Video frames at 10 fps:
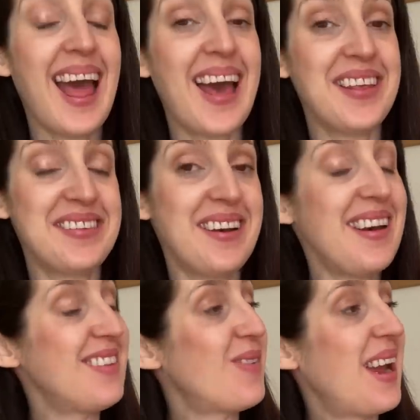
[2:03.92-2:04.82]
And the
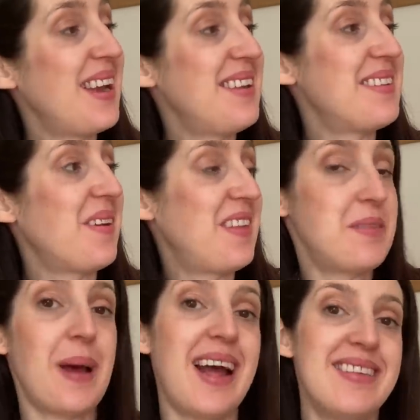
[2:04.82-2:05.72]
size range on
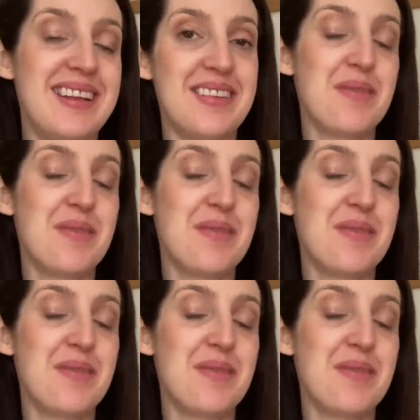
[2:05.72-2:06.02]
this pattern is